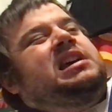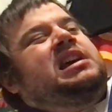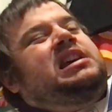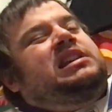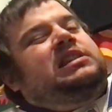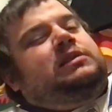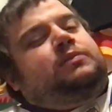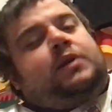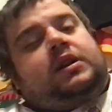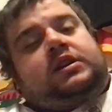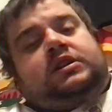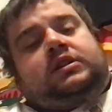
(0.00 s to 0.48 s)

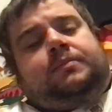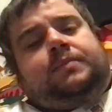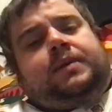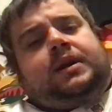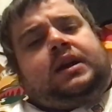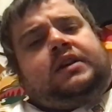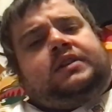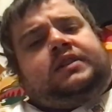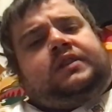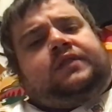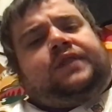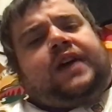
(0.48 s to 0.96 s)
Especially
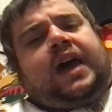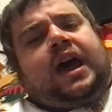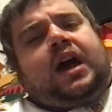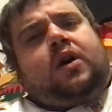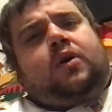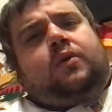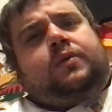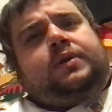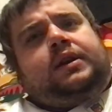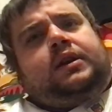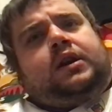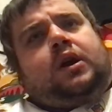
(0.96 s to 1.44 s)
because of
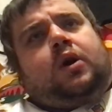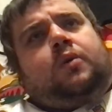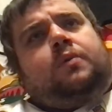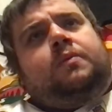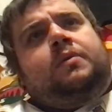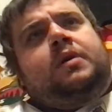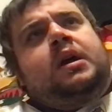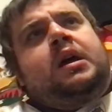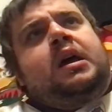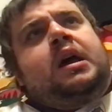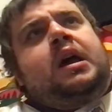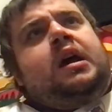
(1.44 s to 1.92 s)
how, you know,
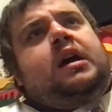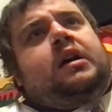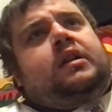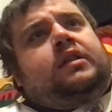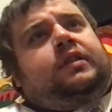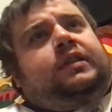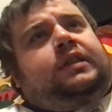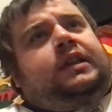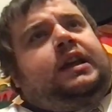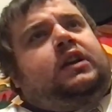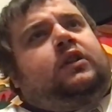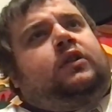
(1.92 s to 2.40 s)

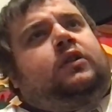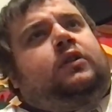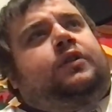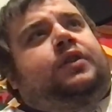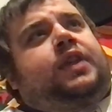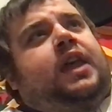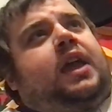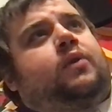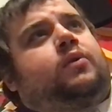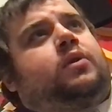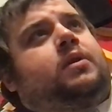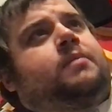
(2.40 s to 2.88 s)
little
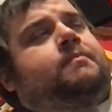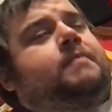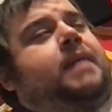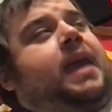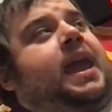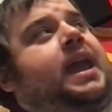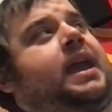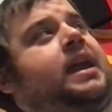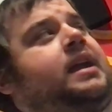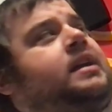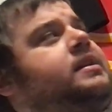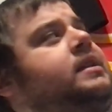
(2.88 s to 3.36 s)
they were
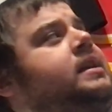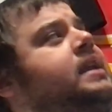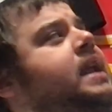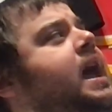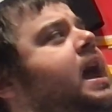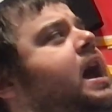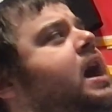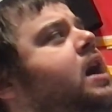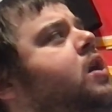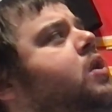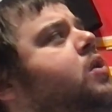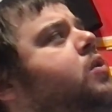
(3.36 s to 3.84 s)
made and
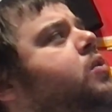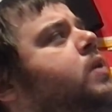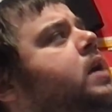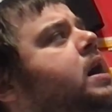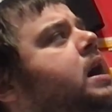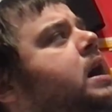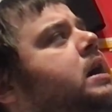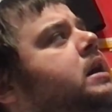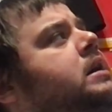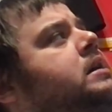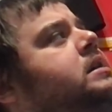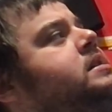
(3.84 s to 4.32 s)

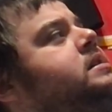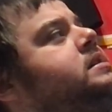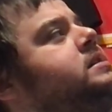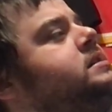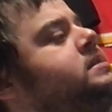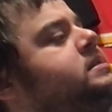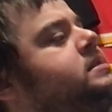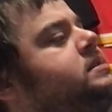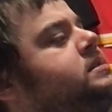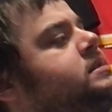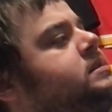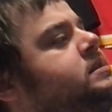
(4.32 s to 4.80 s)
how,
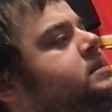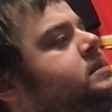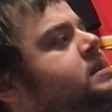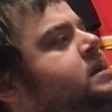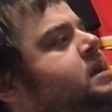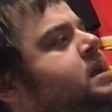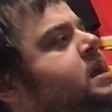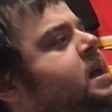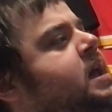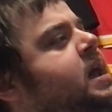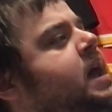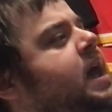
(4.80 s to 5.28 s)

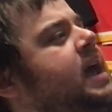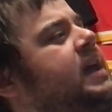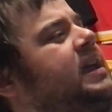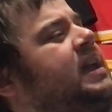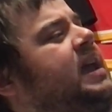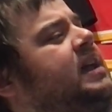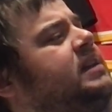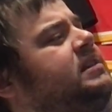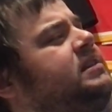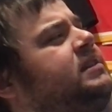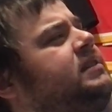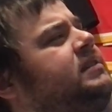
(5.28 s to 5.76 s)
I
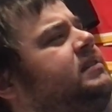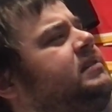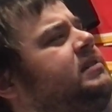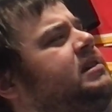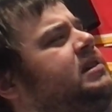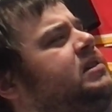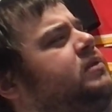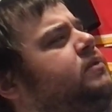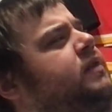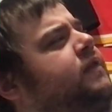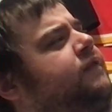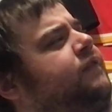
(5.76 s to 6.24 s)
guess,
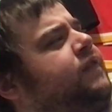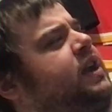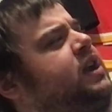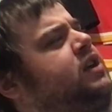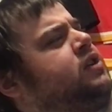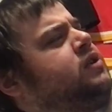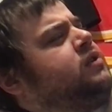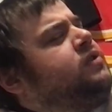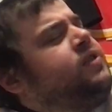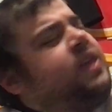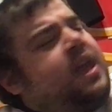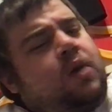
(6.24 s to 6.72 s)

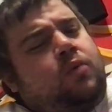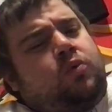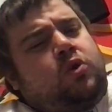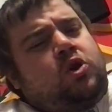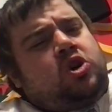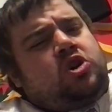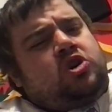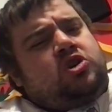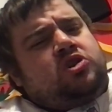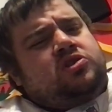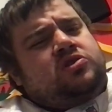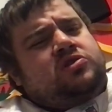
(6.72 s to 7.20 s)
revered they
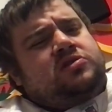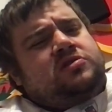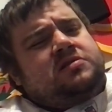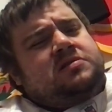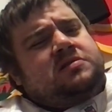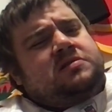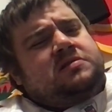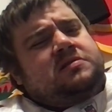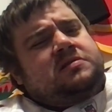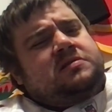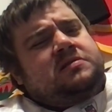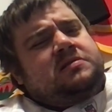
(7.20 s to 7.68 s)
were,
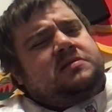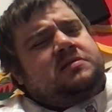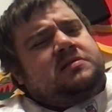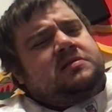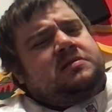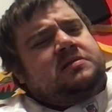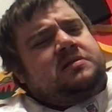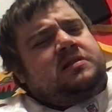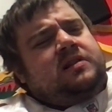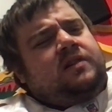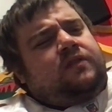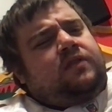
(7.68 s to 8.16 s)

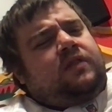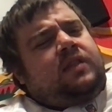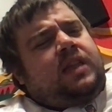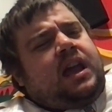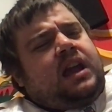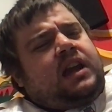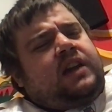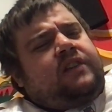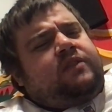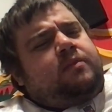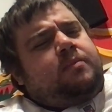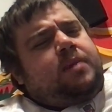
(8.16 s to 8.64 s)
for
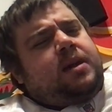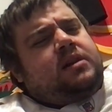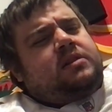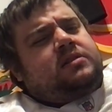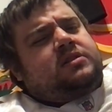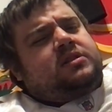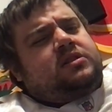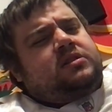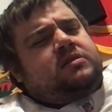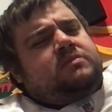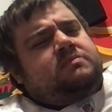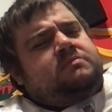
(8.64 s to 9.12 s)
lack of a better
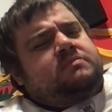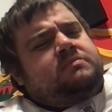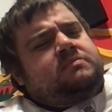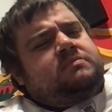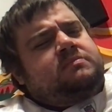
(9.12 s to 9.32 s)
term.